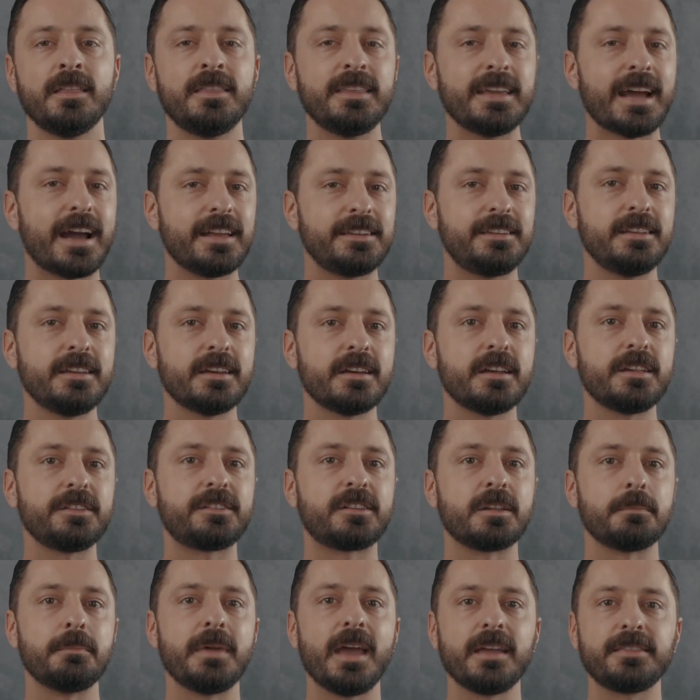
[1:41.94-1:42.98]
The idea is
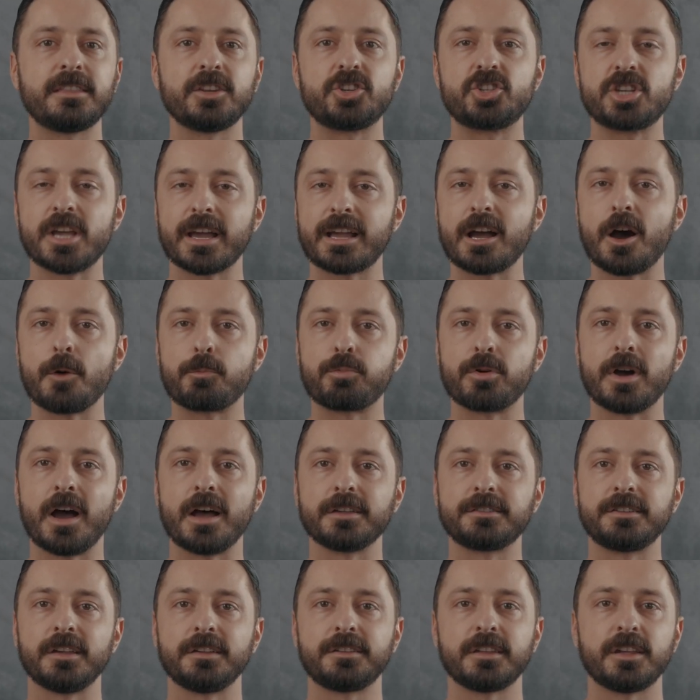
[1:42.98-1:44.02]
to make the checkout
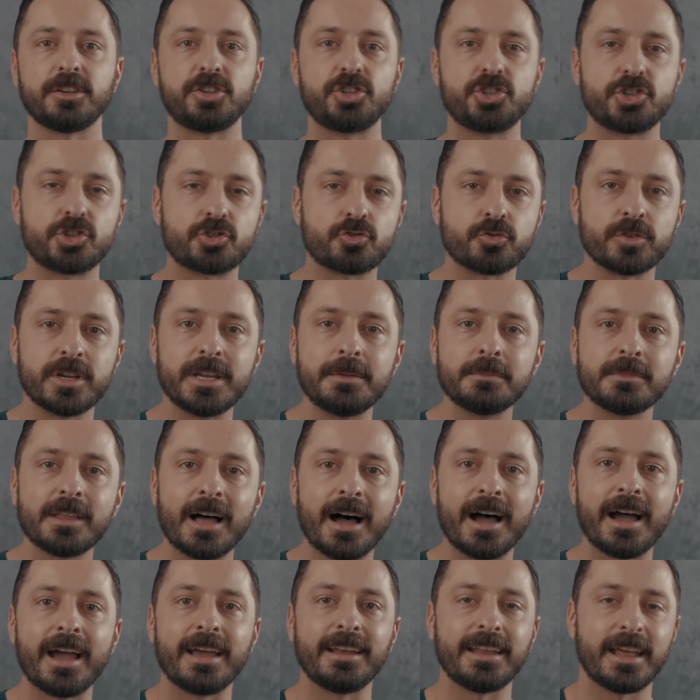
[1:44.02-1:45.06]
process as
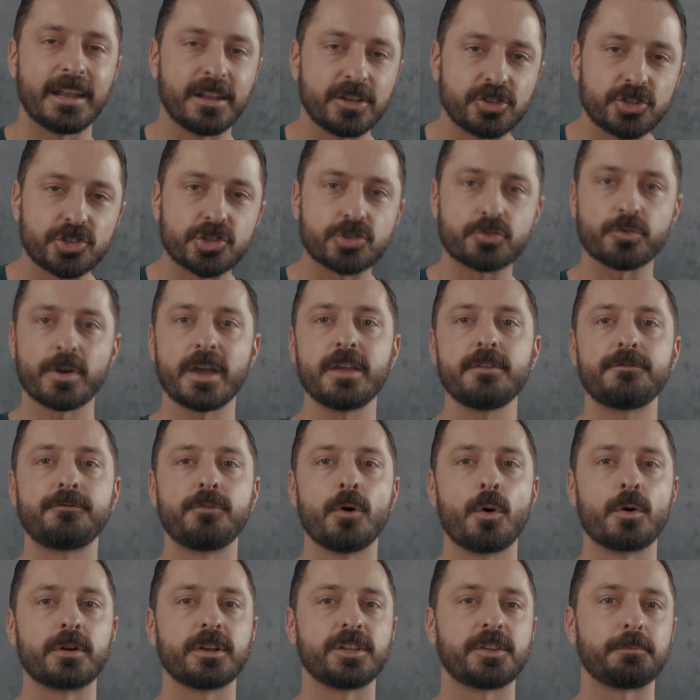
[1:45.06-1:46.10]
streamlined and as
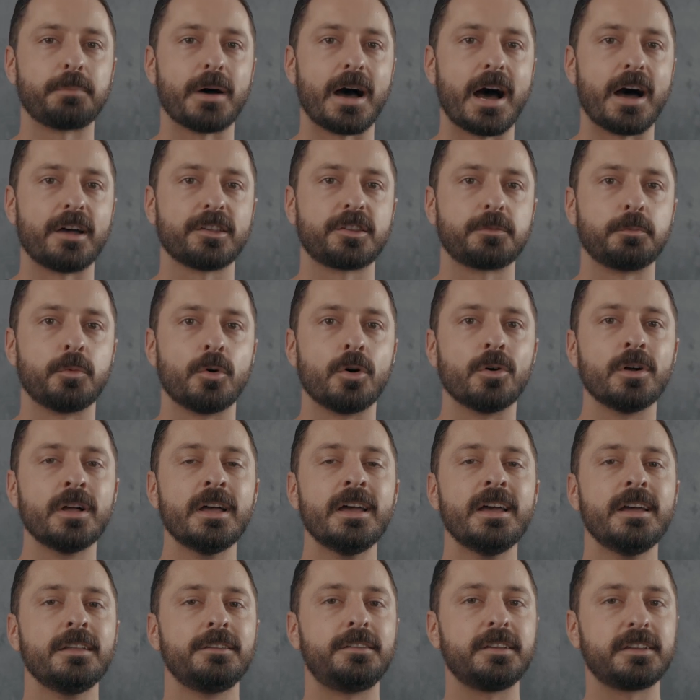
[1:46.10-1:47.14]
straightforward as possible
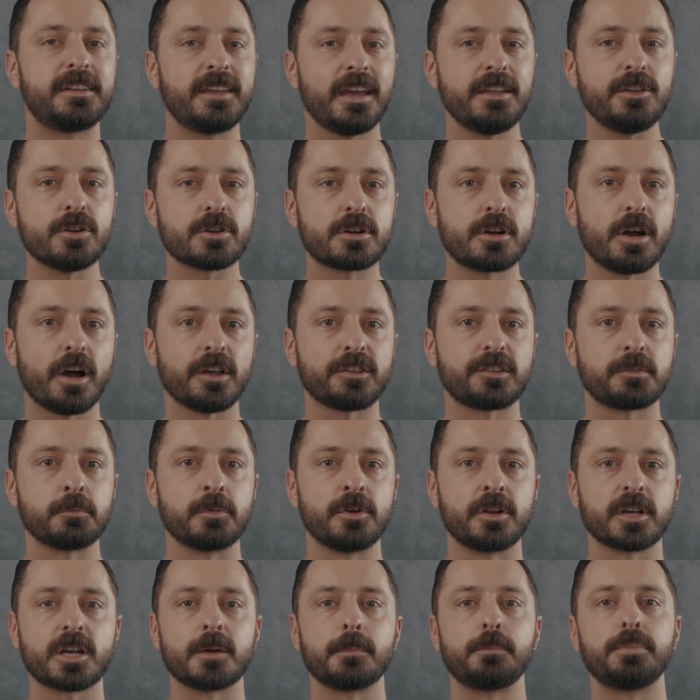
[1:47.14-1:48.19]
to get your customer
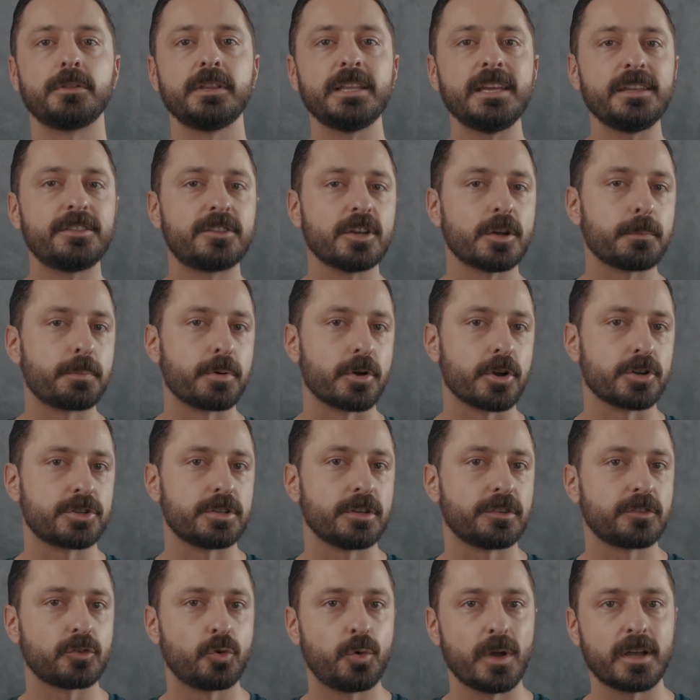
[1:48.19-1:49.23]
to complete their
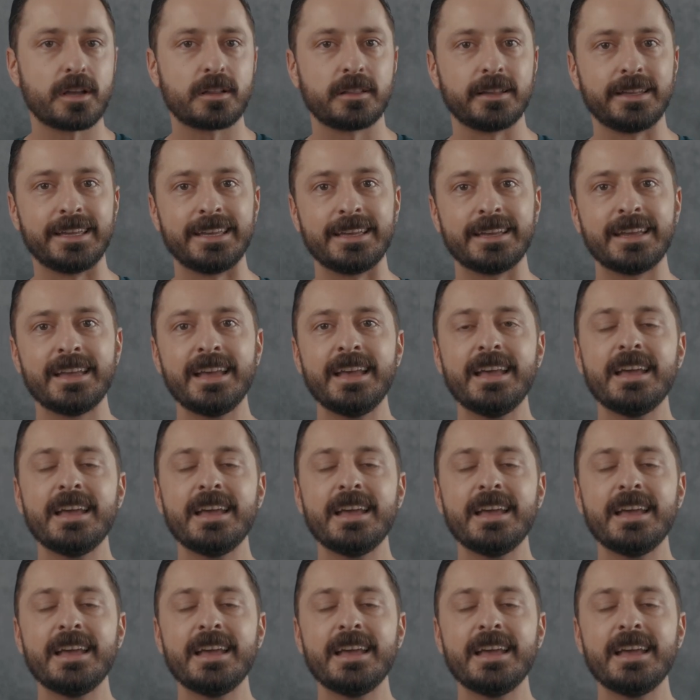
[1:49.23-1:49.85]
purchase quickly.